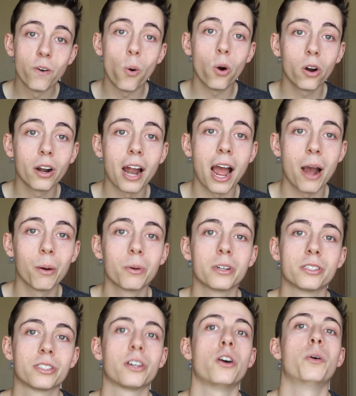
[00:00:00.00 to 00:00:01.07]
4
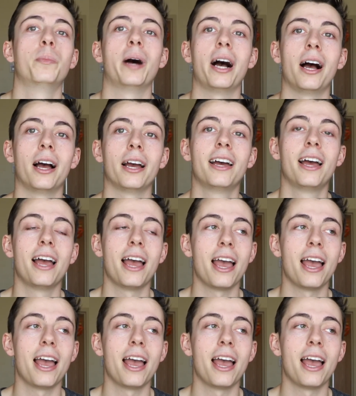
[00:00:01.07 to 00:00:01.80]
hours go by.